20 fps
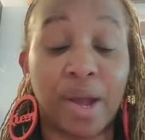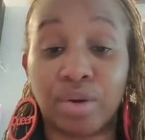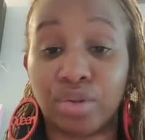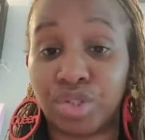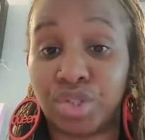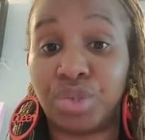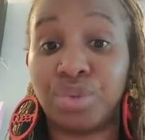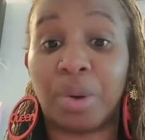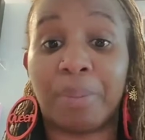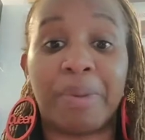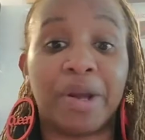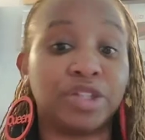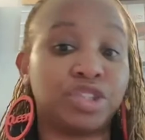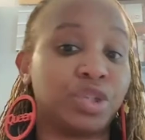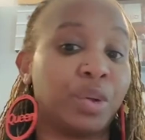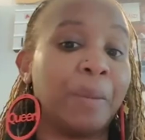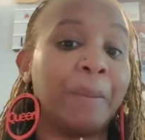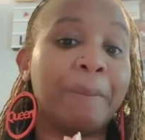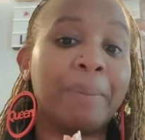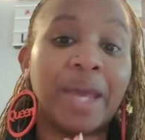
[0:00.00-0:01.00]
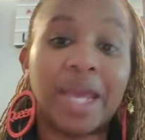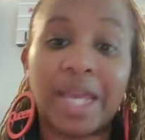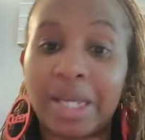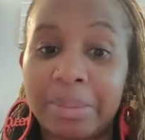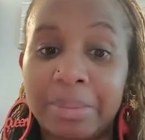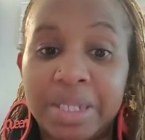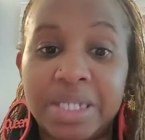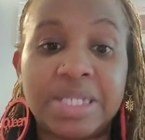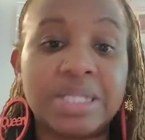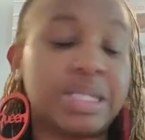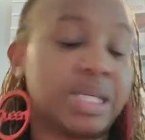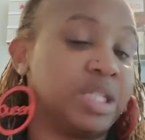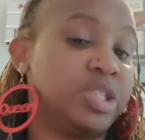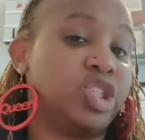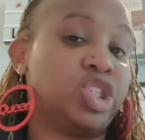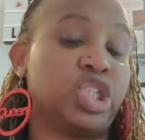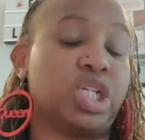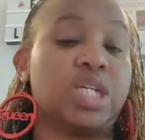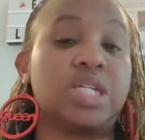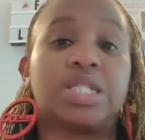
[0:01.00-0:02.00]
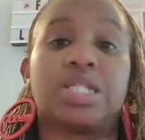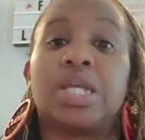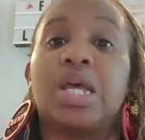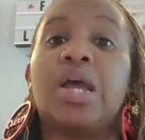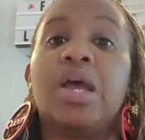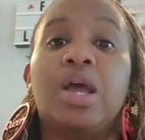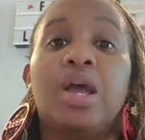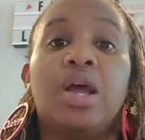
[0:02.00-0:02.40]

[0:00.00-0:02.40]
you, about your babies, and just